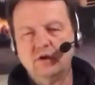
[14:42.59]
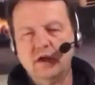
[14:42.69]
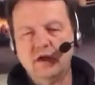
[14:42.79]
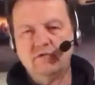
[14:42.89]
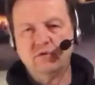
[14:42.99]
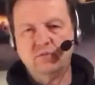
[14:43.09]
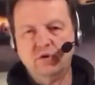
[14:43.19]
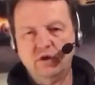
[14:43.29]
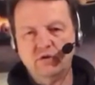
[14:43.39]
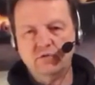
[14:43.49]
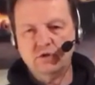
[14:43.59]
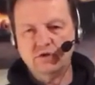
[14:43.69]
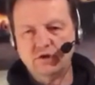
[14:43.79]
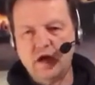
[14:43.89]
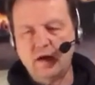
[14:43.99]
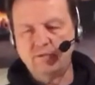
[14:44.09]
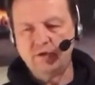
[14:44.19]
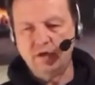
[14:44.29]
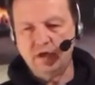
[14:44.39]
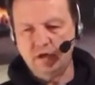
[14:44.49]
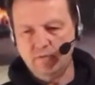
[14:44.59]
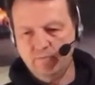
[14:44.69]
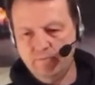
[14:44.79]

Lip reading: and I have to bring it to a shop to get